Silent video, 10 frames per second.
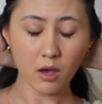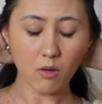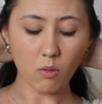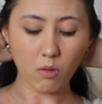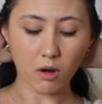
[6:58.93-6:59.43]

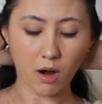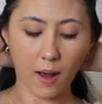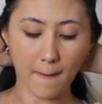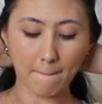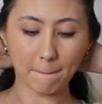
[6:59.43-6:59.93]
or
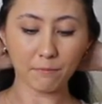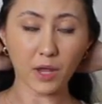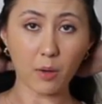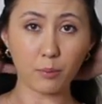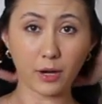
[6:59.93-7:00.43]

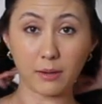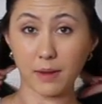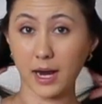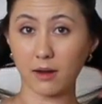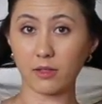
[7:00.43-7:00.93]
I'll braid my
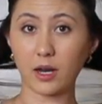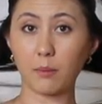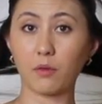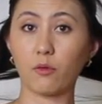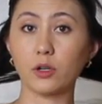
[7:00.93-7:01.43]
hair the night
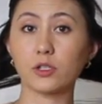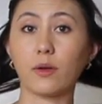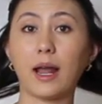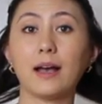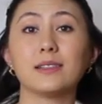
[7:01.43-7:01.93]
before so it
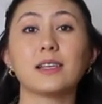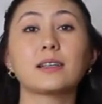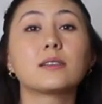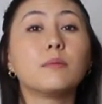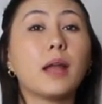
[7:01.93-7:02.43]
has like
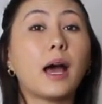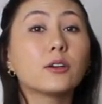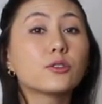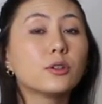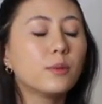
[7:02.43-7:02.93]
some
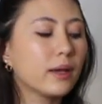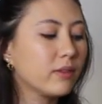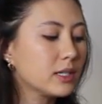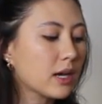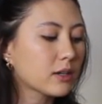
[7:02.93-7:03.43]
natural wavy
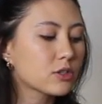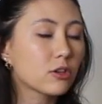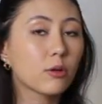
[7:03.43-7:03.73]
texture,